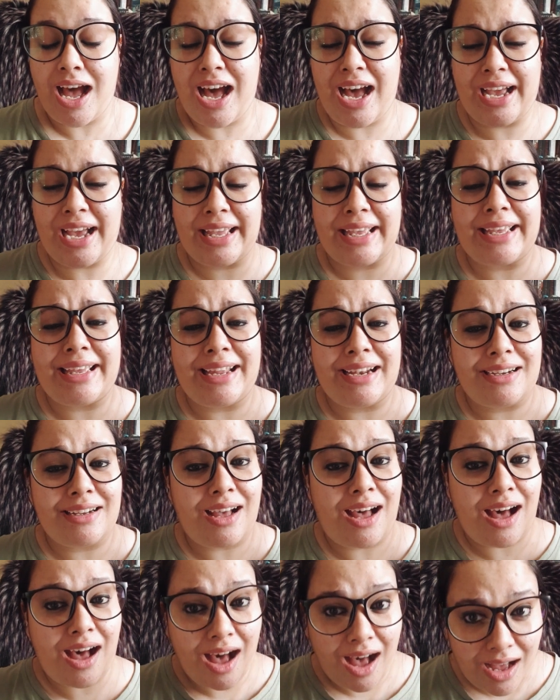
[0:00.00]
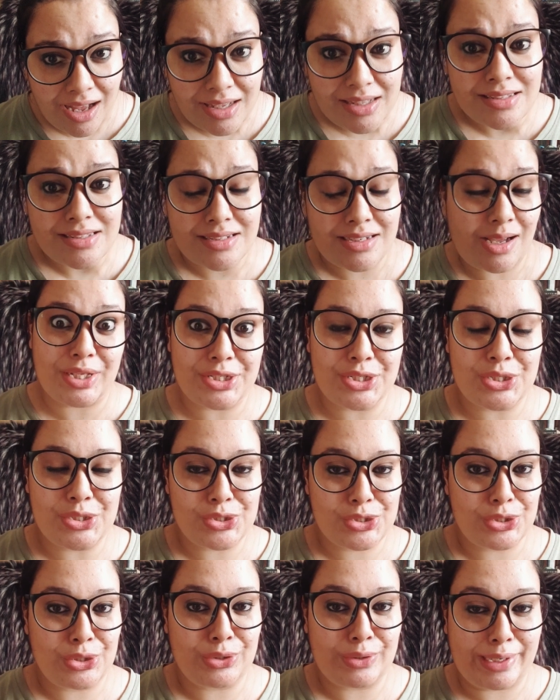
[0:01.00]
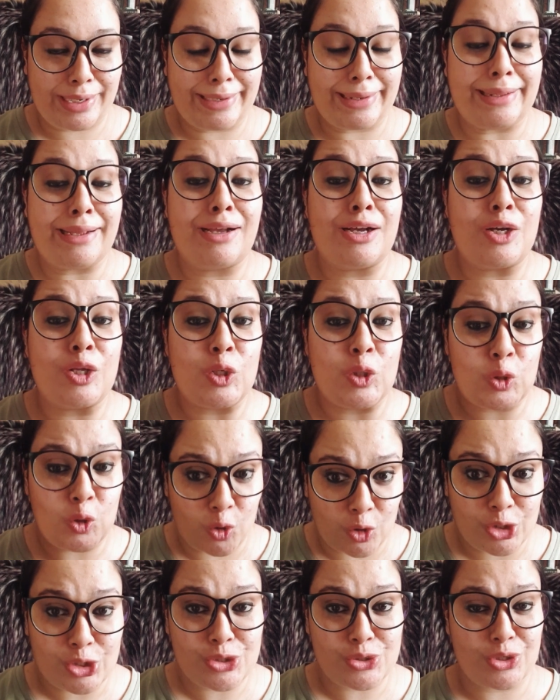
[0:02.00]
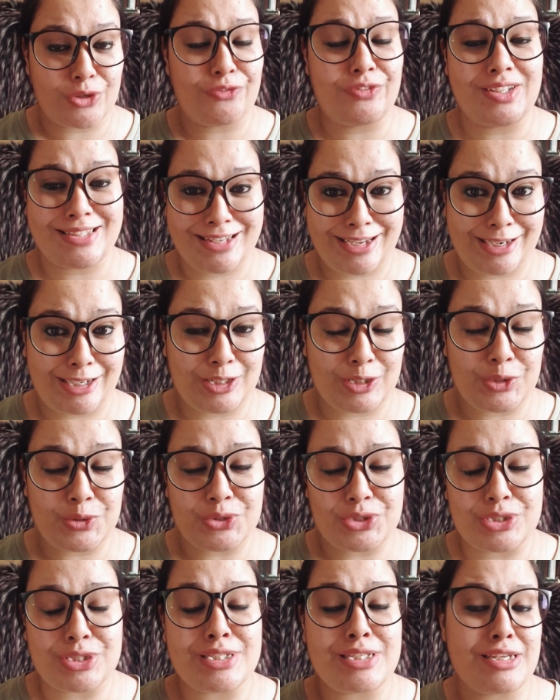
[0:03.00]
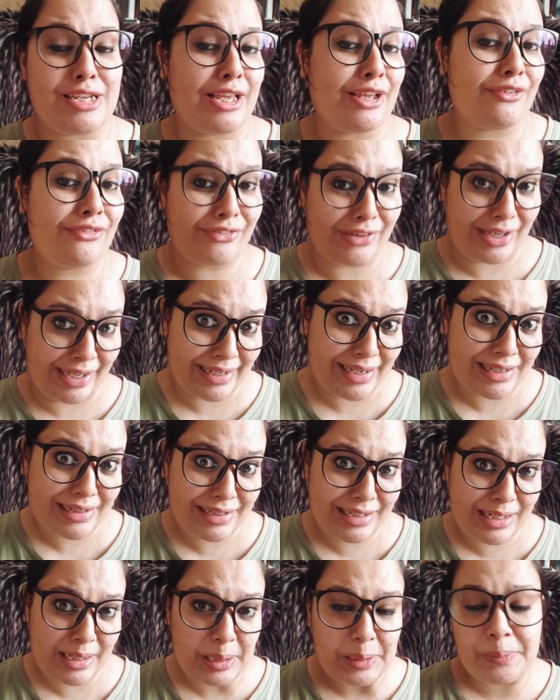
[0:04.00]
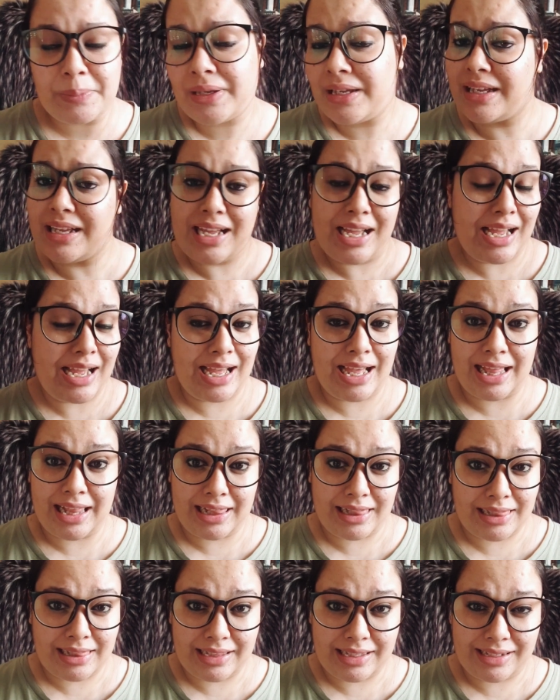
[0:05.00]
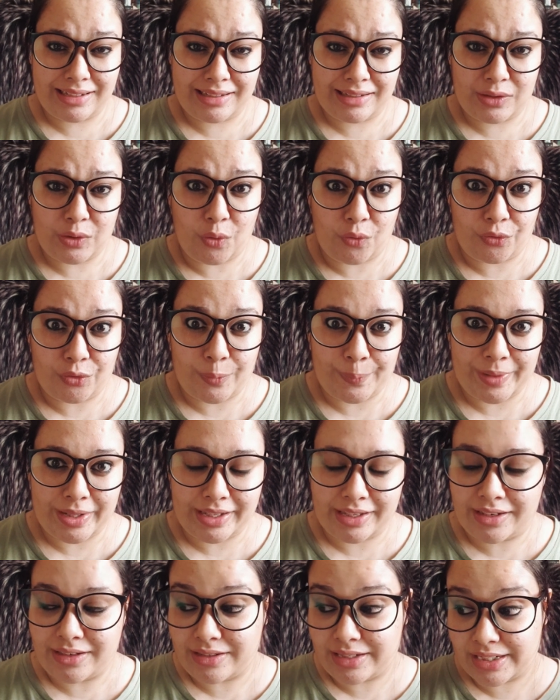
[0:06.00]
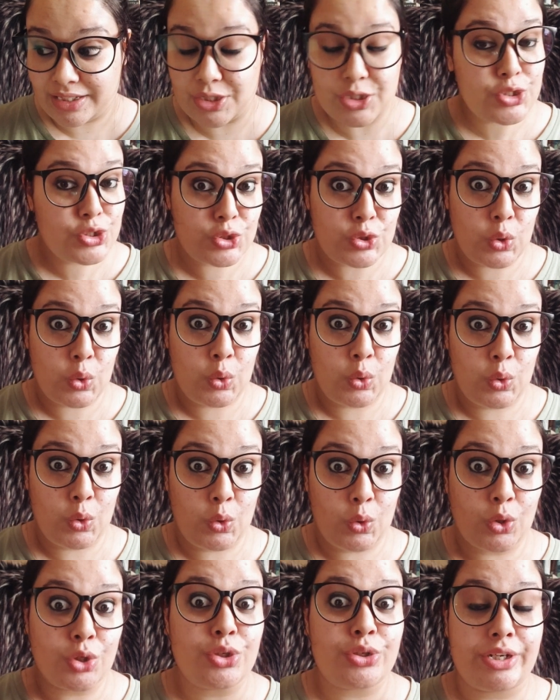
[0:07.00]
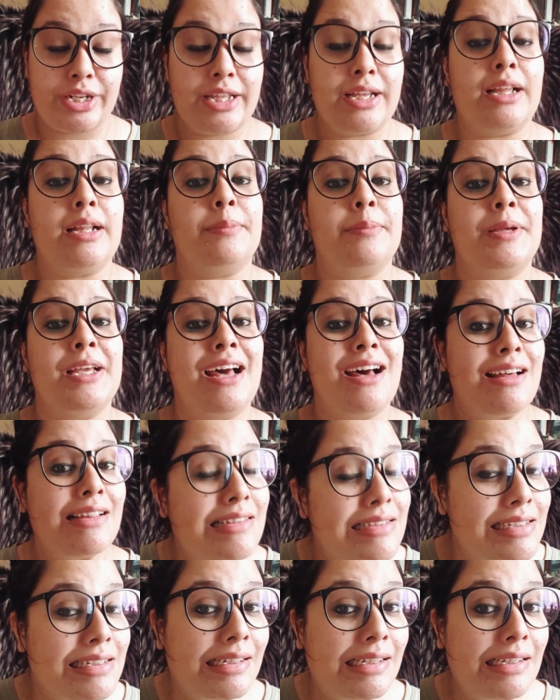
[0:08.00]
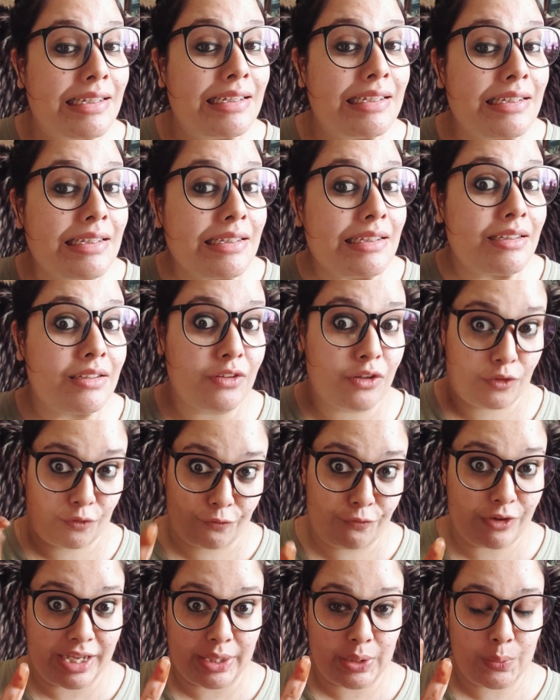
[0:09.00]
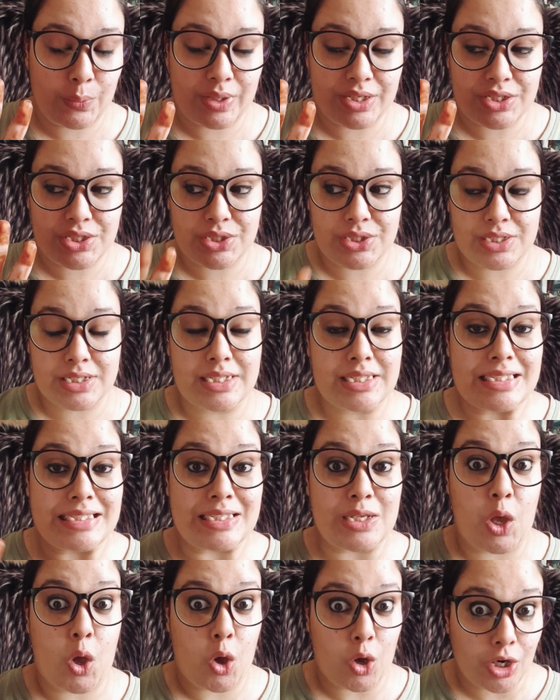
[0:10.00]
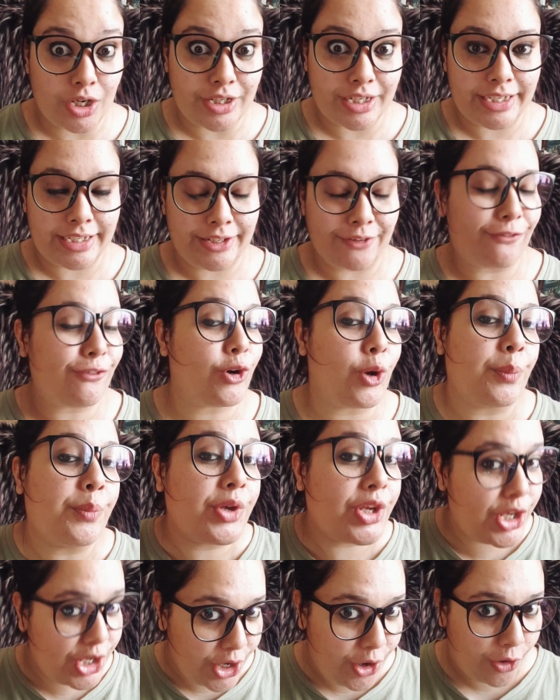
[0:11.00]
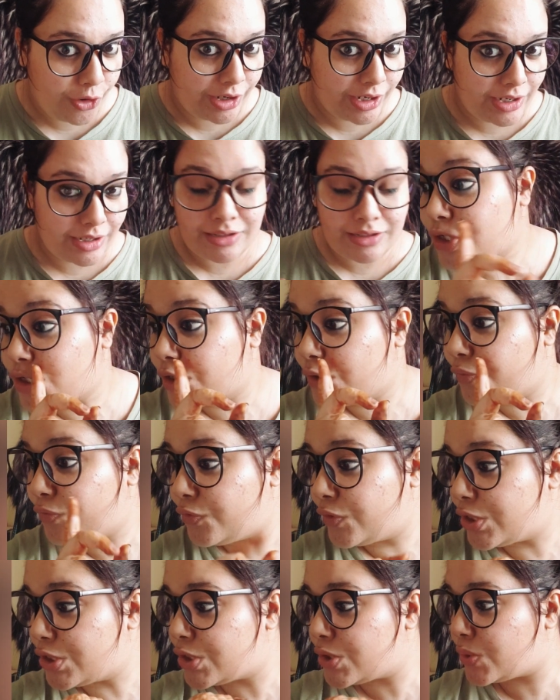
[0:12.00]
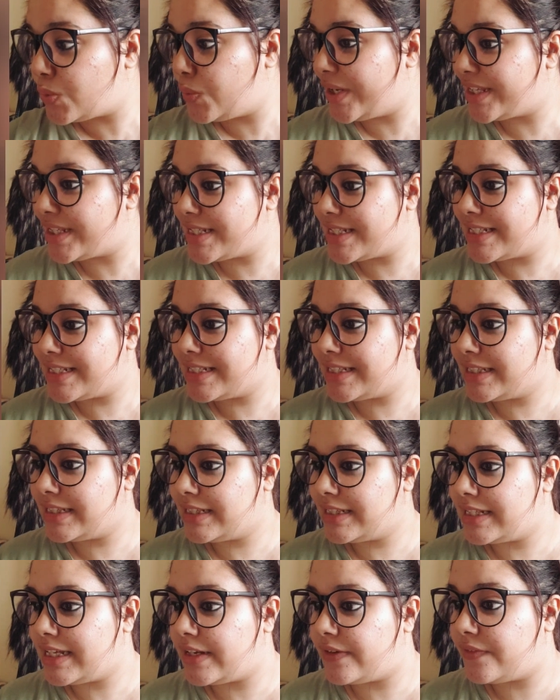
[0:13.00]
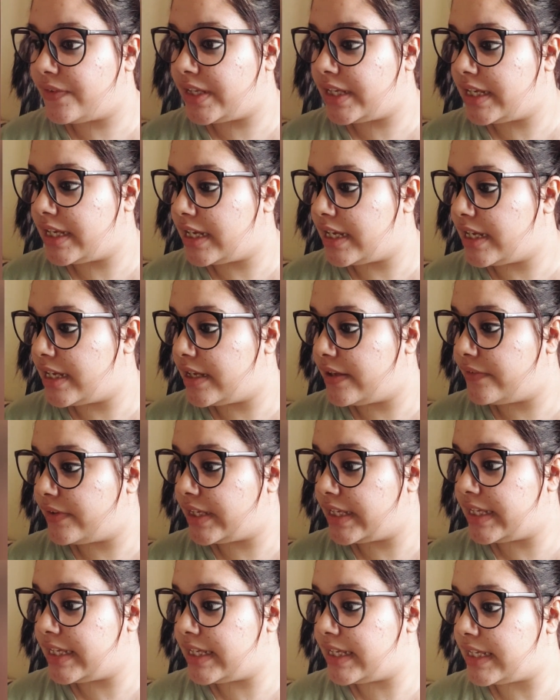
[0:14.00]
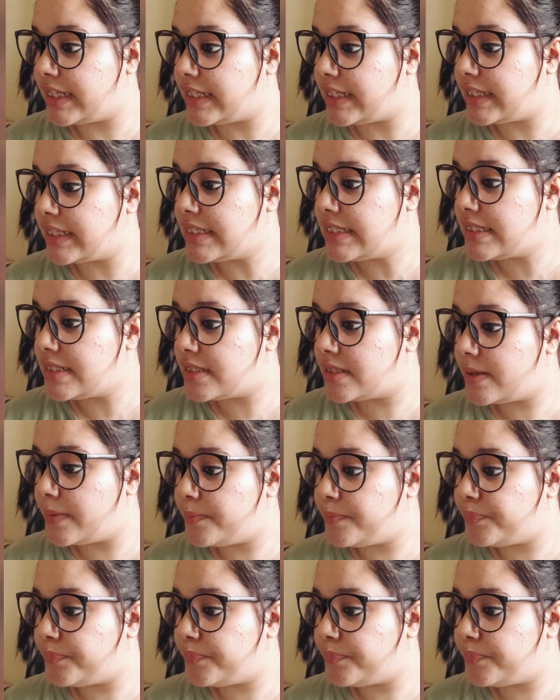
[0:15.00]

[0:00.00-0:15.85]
I get asked questions on writing a lot, so I've decided to just take 5 at a time and then go from there, right? So today I'll be answering 5 questions on writing from Kiora. So the first question that we have is